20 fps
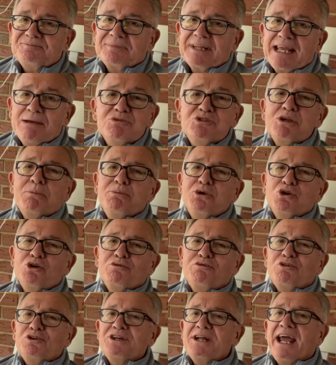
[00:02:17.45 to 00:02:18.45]
it was a
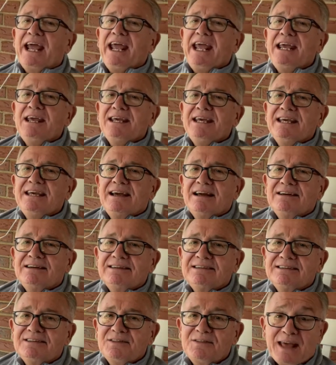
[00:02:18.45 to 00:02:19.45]
beautiful day,
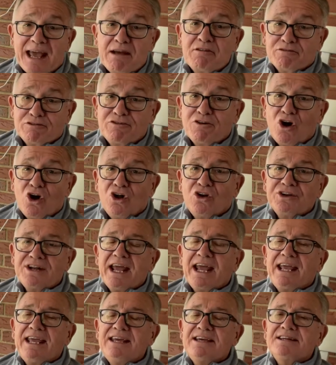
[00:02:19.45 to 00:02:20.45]
that fall
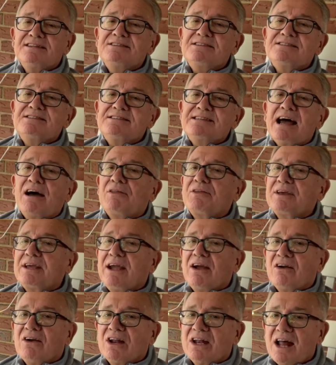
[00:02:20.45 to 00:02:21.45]
day in South
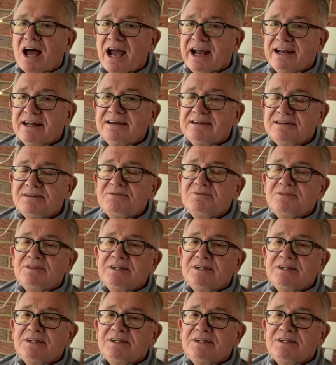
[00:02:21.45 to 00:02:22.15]
Carolina. And